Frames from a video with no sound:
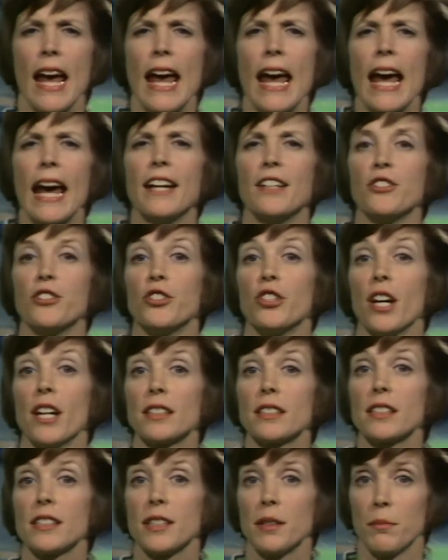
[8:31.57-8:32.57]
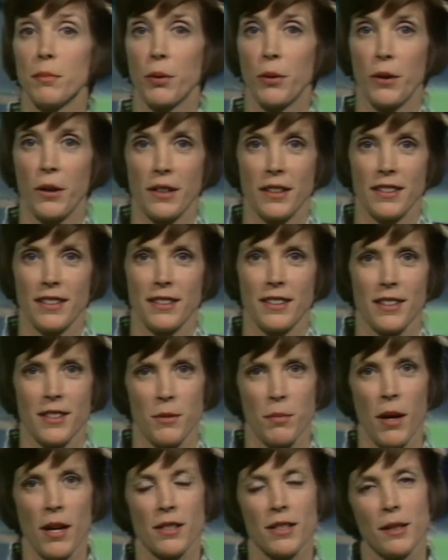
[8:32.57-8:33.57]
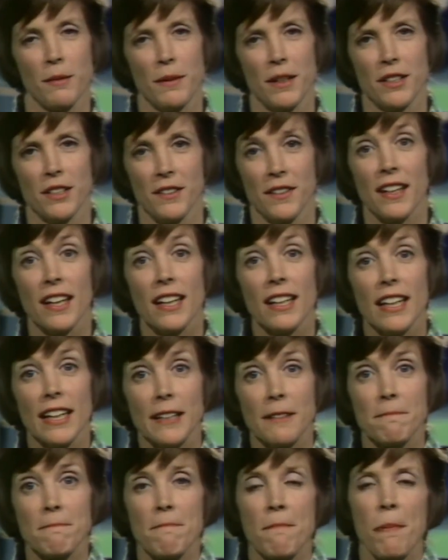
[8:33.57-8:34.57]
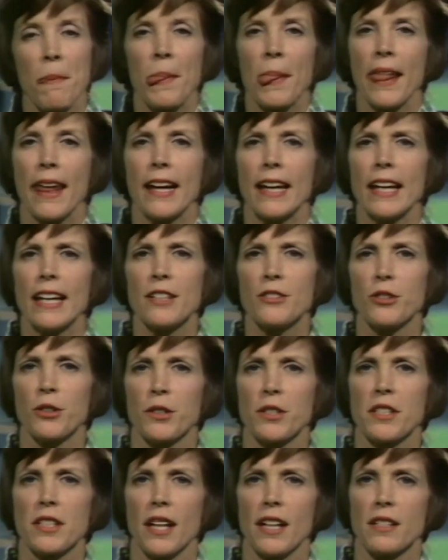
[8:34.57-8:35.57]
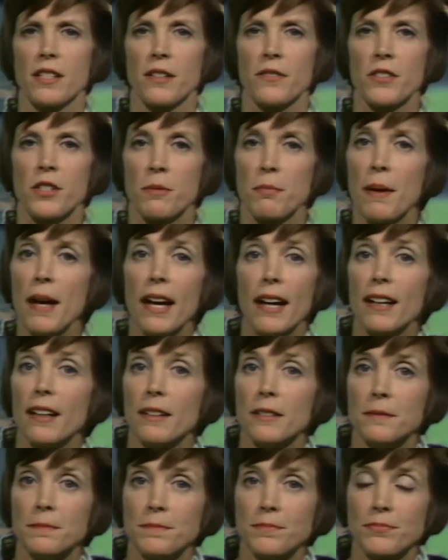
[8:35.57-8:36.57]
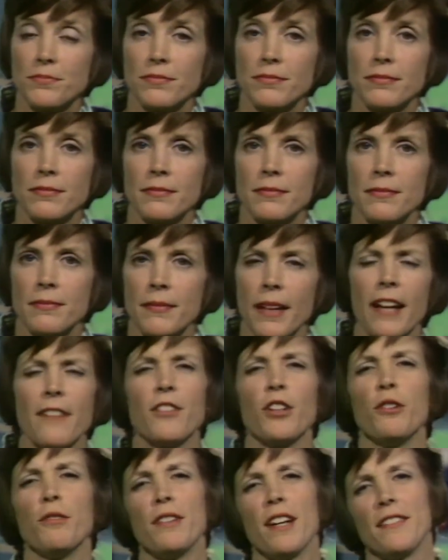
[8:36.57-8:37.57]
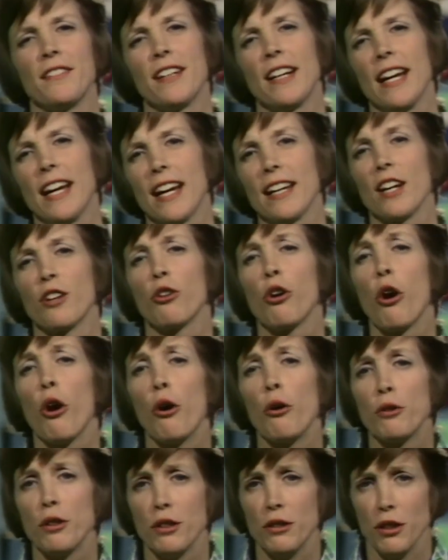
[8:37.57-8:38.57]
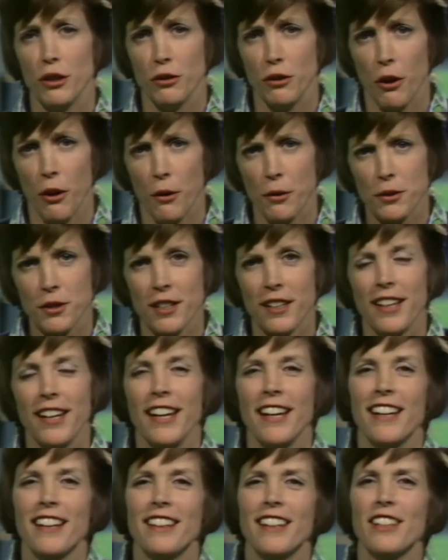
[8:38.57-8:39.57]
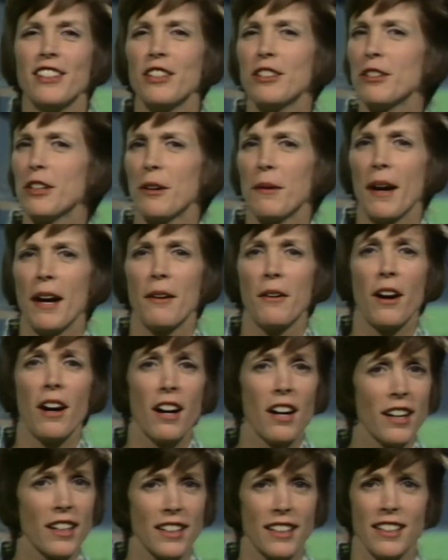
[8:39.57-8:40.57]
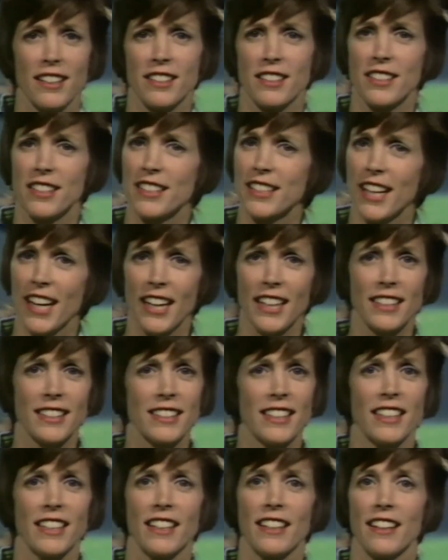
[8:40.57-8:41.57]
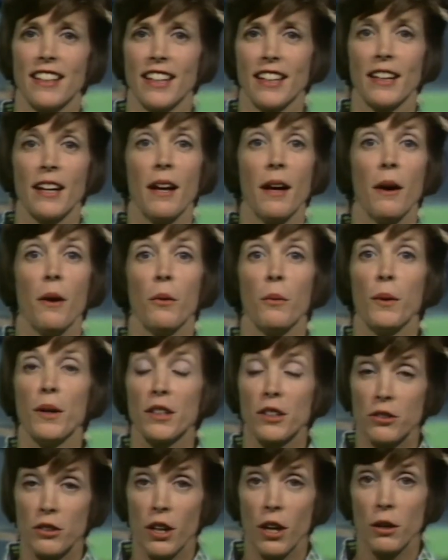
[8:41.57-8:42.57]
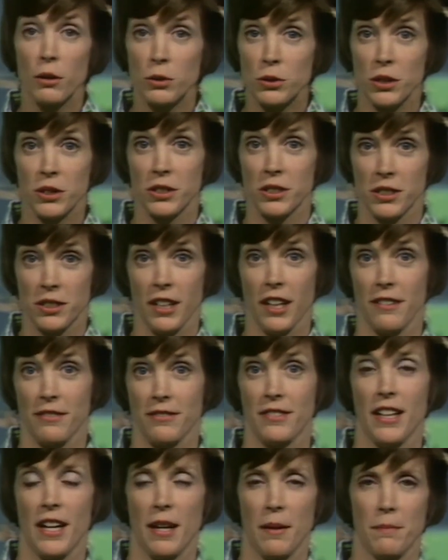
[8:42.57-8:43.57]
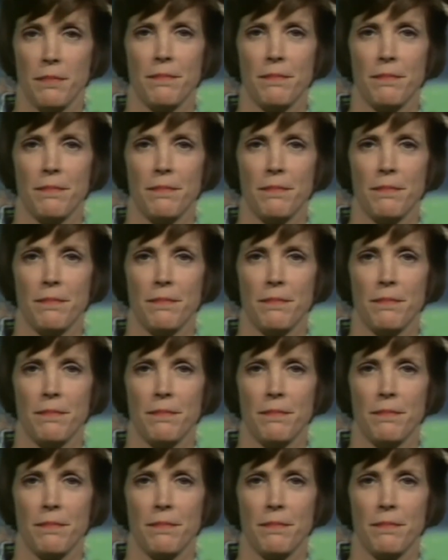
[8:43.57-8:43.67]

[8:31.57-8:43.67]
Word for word: And just as important, especially when you're eating, is your sense of smell. If you've ever had a cold in the nose, then you know how hard it is to taste anything when your nose is stuffed up.